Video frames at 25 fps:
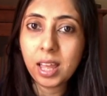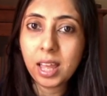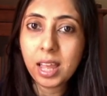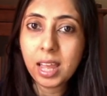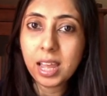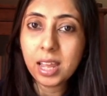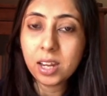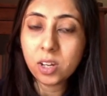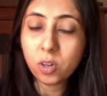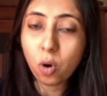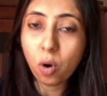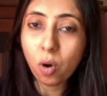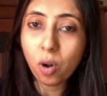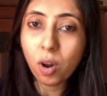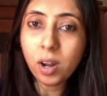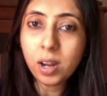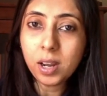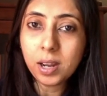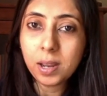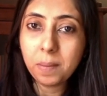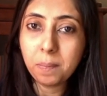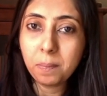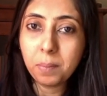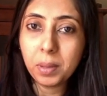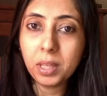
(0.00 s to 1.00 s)
it all
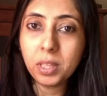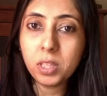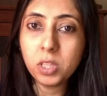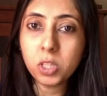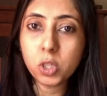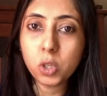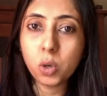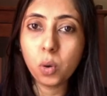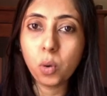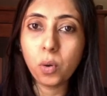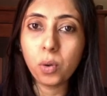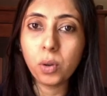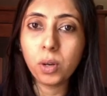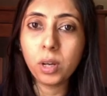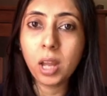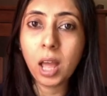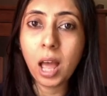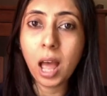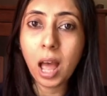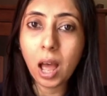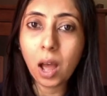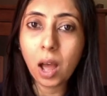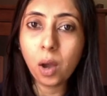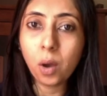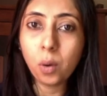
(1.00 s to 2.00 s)
depends on
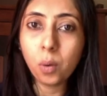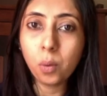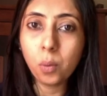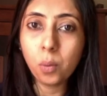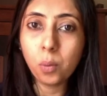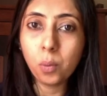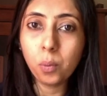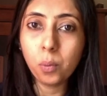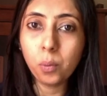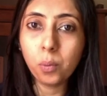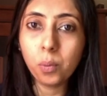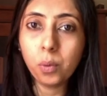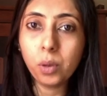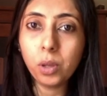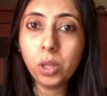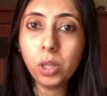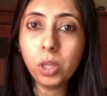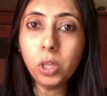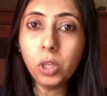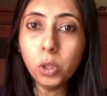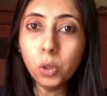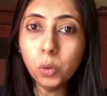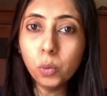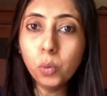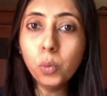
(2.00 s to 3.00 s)
how
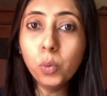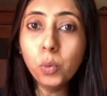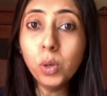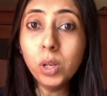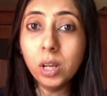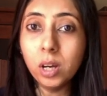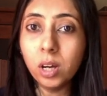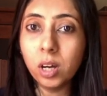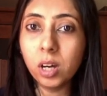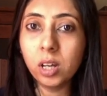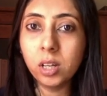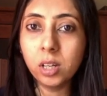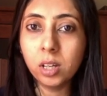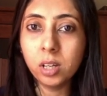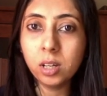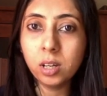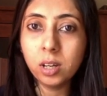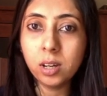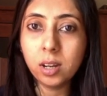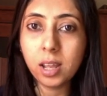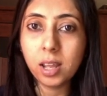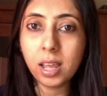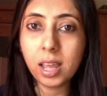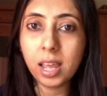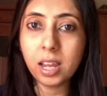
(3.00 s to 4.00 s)
you learn
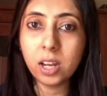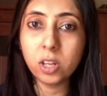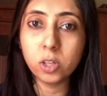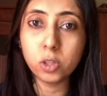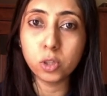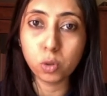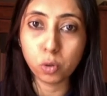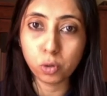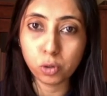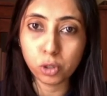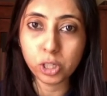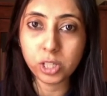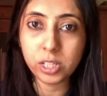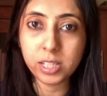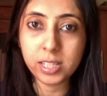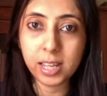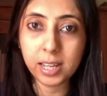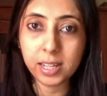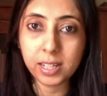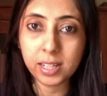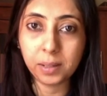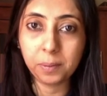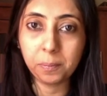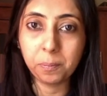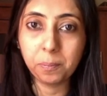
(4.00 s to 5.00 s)
in a social
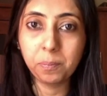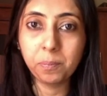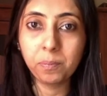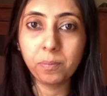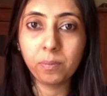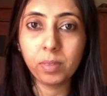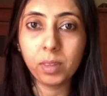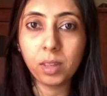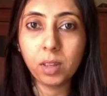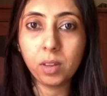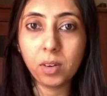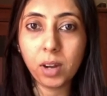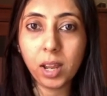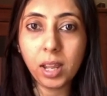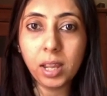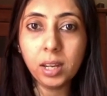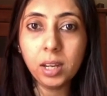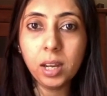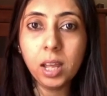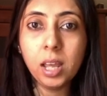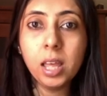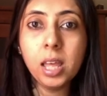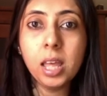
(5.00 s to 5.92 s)
setting, right?